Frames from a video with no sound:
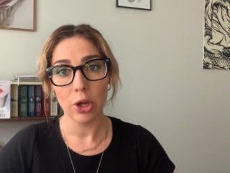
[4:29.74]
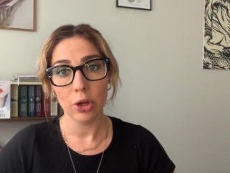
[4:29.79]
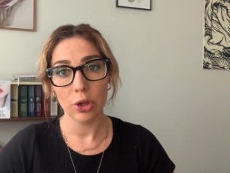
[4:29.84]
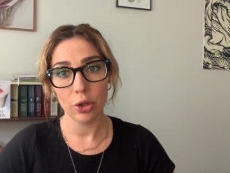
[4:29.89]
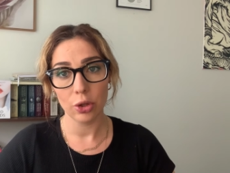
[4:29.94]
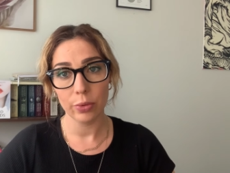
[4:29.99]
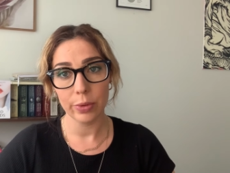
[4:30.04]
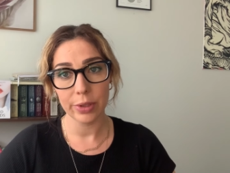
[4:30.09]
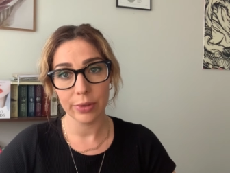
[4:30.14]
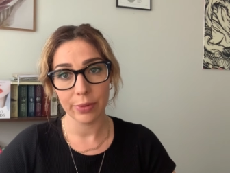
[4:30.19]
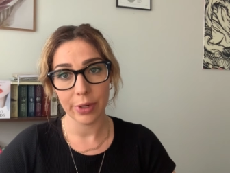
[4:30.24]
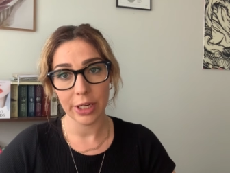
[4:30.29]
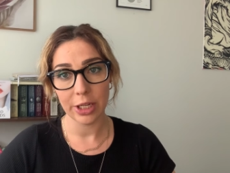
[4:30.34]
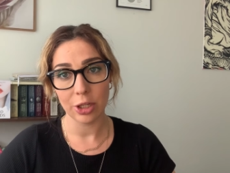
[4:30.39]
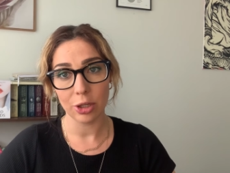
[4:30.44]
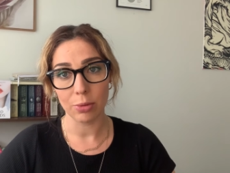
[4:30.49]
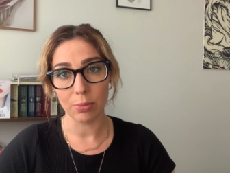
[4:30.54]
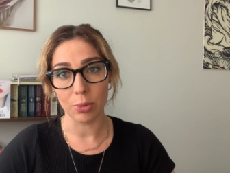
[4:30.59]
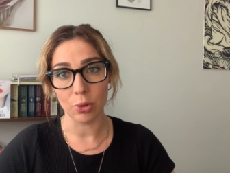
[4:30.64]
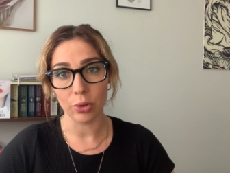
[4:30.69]
who is reading
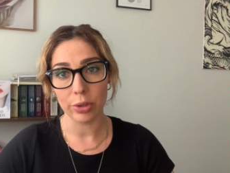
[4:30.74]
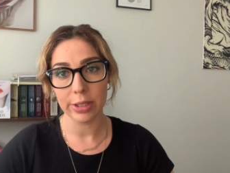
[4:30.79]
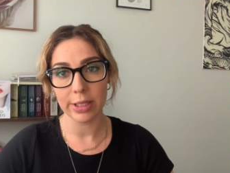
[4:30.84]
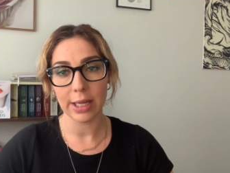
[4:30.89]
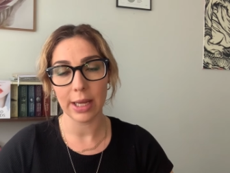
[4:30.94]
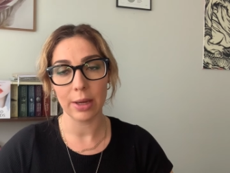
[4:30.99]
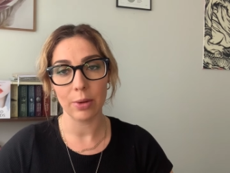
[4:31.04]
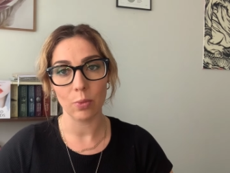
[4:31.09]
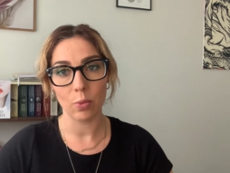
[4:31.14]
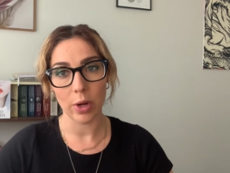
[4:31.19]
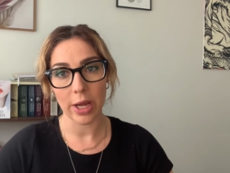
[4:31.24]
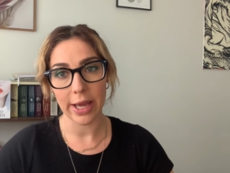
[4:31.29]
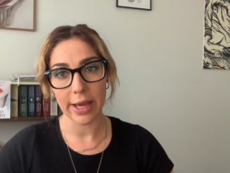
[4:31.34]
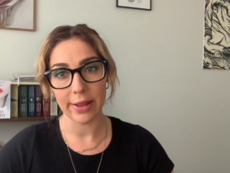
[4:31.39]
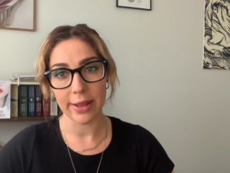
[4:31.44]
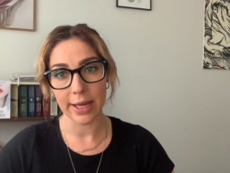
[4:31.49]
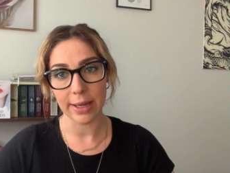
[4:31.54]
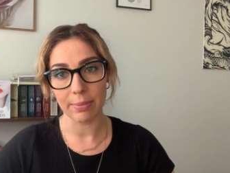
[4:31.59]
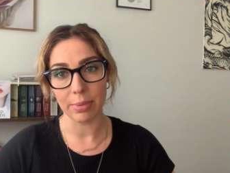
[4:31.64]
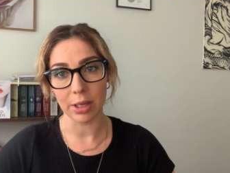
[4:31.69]
your books and where
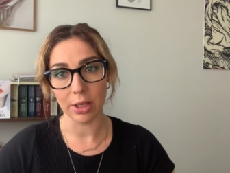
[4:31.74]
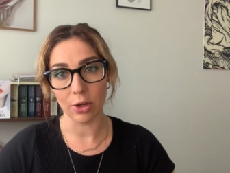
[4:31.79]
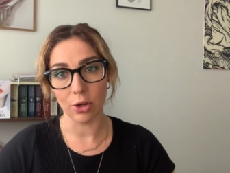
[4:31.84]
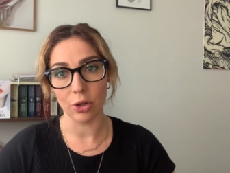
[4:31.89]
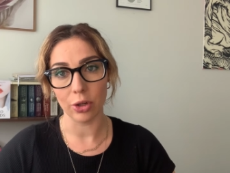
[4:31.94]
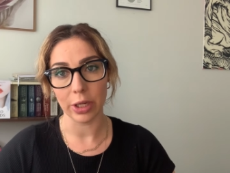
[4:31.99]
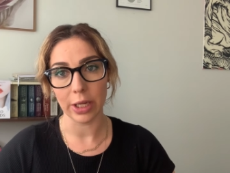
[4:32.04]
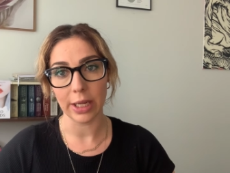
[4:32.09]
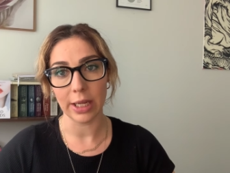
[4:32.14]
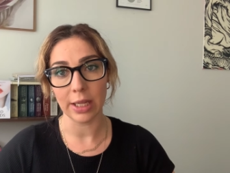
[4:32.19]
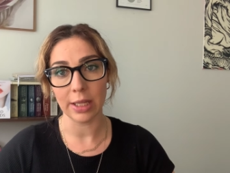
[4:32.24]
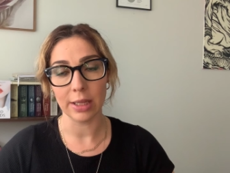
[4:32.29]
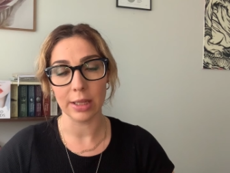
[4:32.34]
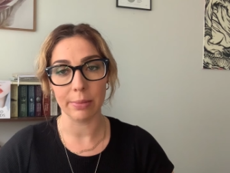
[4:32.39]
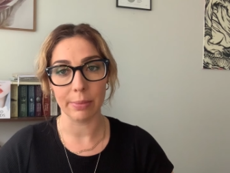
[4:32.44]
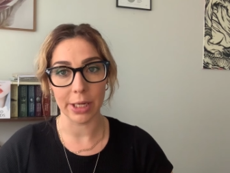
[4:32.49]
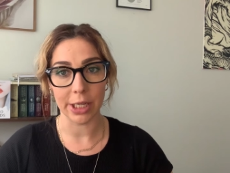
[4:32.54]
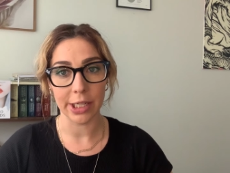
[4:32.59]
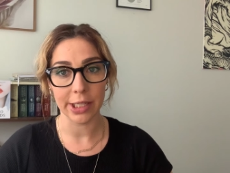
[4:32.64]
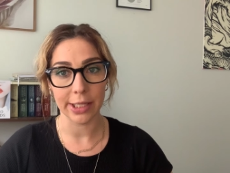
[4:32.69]
they belong in the
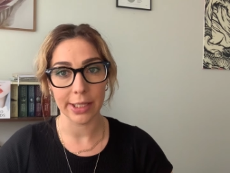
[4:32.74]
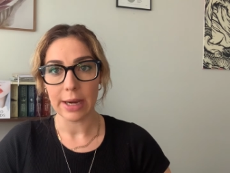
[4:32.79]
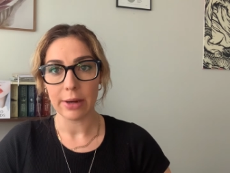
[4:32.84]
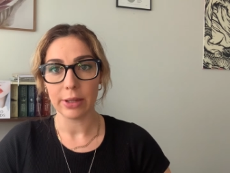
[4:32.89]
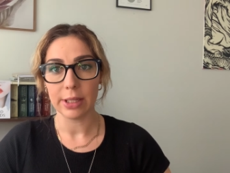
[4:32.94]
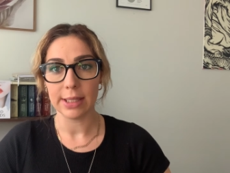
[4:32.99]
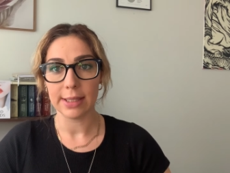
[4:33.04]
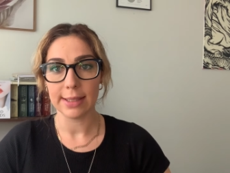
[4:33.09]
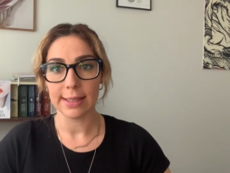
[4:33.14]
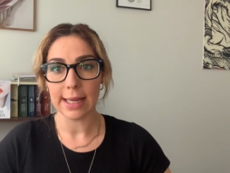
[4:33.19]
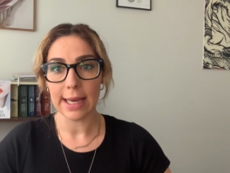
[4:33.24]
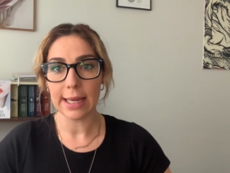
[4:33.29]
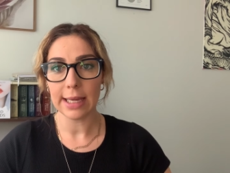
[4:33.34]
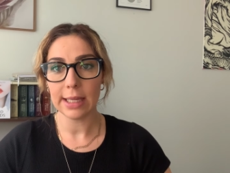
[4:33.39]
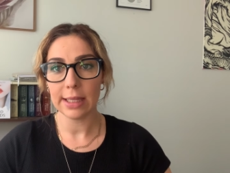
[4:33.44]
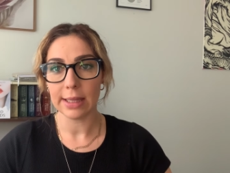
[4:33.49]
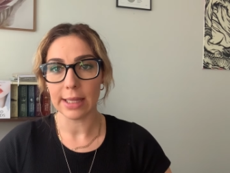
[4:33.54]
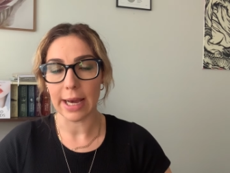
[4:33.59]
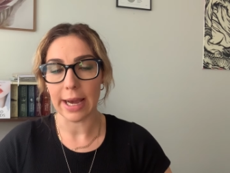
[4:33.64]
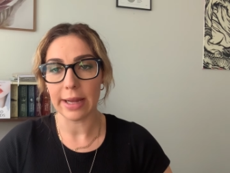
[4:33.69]
market. Now, in
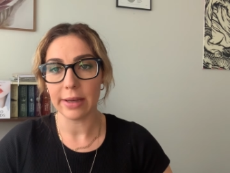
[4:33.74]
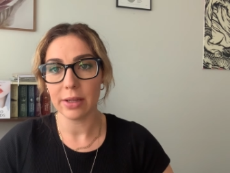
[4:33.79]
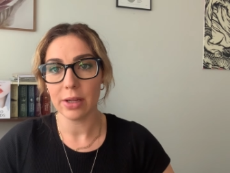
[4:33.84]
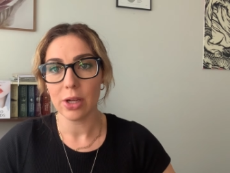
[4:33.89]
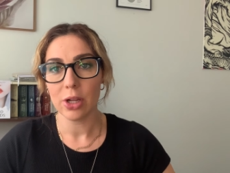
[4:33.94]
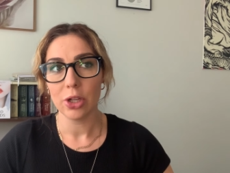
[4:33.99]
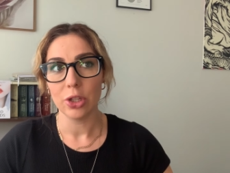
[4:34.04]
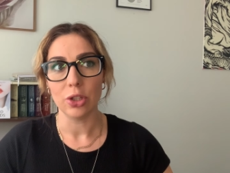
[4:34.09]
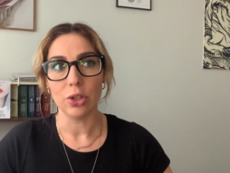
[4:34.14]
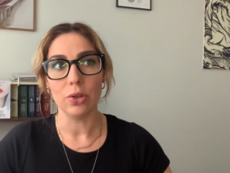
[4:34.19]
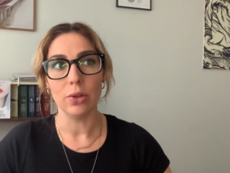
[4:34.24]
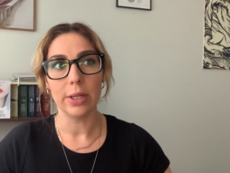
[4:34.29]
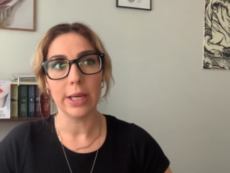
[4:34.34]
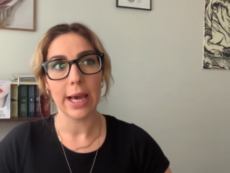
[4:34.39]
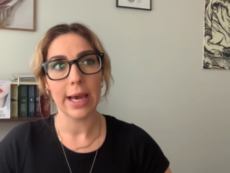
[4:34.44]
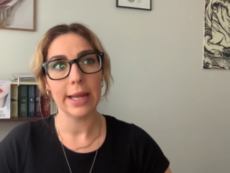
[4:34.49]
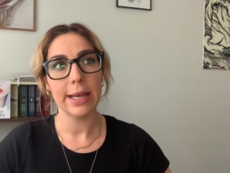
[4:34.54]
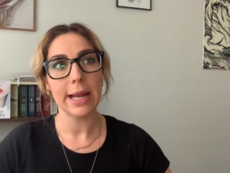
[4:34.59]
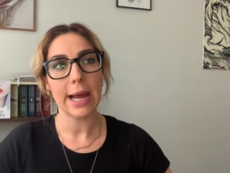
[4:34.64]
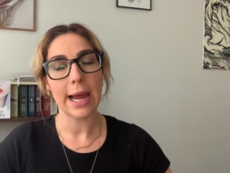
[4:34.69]
saying that, you can